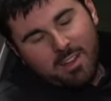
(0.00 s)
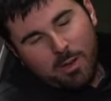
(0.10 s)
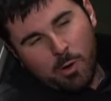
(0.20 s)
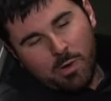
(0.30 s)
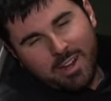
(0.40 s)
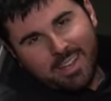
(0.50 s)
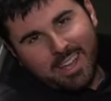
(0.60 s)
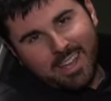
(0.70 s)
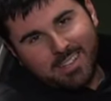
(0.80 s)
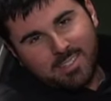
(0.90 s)
Alrighty
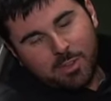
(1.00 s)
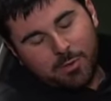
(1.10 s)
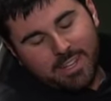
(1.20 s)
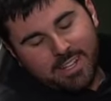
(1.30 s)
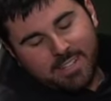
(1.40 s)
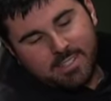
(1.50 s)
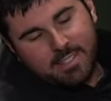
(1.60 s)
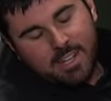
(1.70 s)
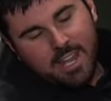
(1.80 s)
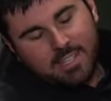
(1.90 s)
guys, so it is
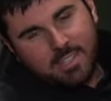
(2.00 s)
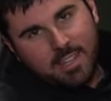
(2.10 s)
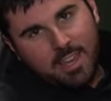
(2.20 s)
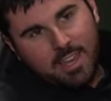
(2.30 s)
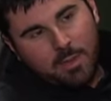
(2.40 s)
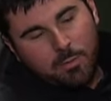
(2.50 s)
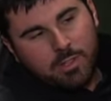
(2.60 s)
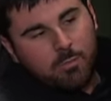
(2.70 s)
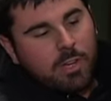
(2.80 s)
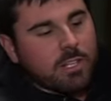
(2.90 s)
the next day.
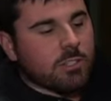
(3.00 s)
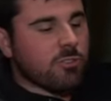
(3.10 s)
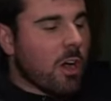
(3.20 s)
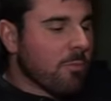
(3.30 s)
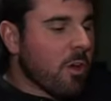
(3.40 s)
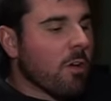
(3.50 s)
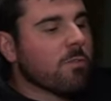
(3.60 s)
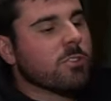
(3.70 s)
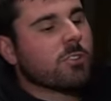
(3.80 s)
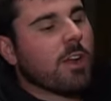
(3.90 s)
We went and dropped
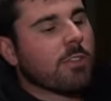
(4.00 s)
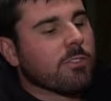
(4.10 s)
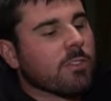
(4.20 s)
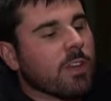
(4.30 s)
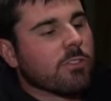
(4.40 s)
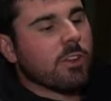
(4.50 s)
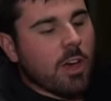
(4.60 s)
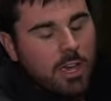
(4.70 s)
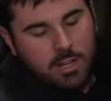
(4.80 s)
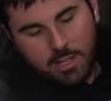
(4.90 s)
off the trailer the other
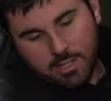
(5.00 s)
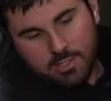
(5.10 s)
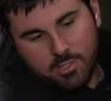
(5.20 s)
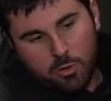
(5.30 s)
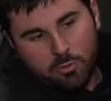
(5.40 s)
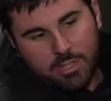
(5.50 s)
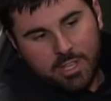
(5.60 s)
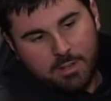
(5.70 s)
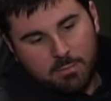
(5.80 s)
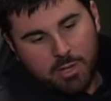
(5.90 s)
night and sold
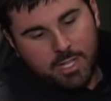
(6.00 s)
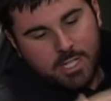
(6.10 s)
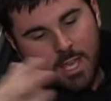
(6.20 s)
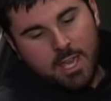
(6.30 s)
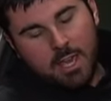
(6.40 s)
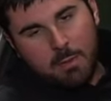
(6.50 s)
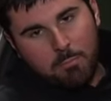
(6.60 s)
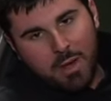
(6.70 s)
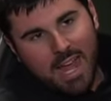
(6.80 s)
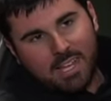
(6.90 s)
it, but
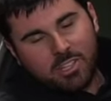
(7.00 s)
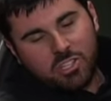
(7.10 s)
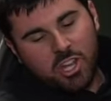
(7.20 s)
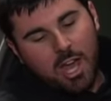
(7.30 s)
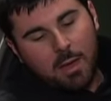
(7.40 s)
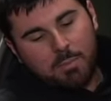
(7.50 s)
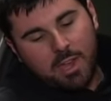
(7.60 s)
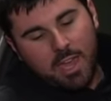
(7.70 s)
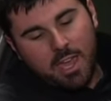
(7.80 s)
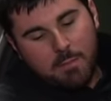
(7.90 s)
back in the shop
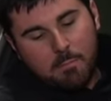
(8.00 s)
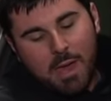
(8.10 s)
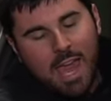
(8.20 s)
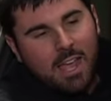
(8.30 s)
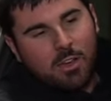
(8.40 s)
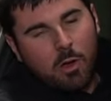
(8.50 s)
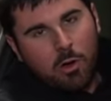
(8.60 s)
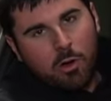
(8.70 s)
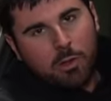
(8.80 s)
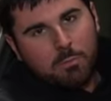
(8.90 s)
and back
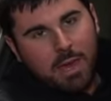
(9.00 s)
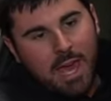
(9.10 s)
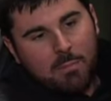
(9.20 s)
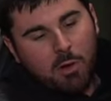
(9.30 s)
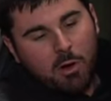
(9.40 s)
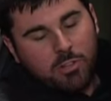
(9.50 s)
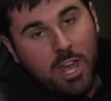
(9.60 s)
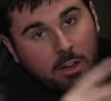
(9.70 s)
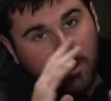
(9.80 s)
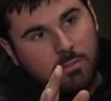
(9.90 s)
on Papaw.
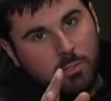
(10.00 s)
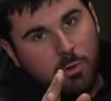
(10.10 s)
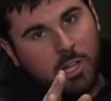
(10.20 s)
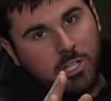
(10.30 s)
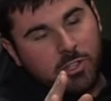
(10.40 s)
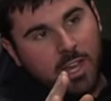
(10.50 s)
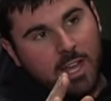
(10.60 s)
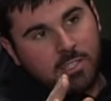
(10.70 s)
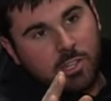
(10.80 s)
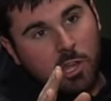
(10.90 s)
Now, just want to let you
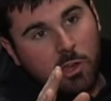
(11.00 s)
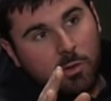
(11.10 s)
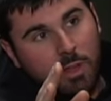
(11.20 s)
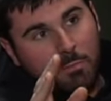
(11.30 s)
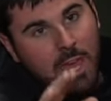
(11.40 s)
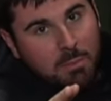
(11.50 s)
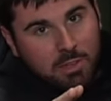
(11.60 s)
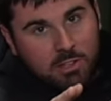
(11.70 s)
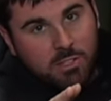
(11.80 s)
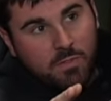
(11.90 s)
guys know, and maybe
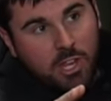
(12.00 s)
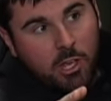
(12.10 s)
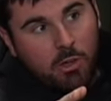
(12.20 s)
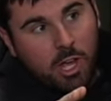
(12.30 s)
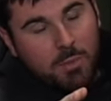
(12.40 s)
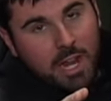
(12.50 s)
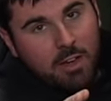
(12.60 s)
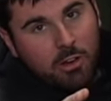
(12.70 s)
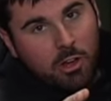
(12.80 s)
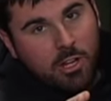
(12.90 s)
there's a video coming
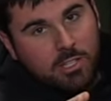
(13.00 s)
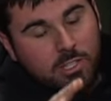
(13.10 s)
out on it